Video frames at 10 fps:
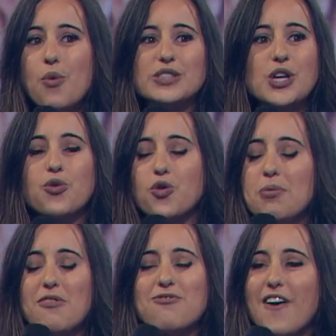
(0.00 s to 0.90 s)
was a
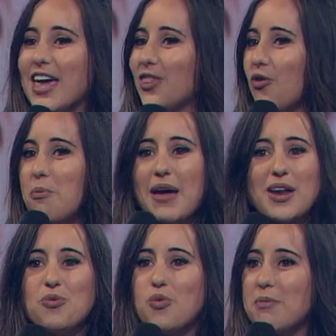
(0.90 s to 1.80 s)
group of faithful
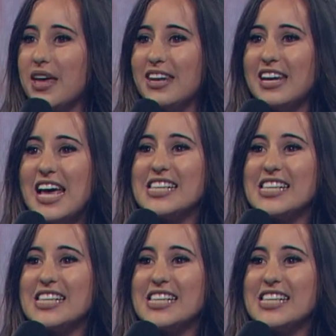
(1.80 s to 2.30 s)
men and women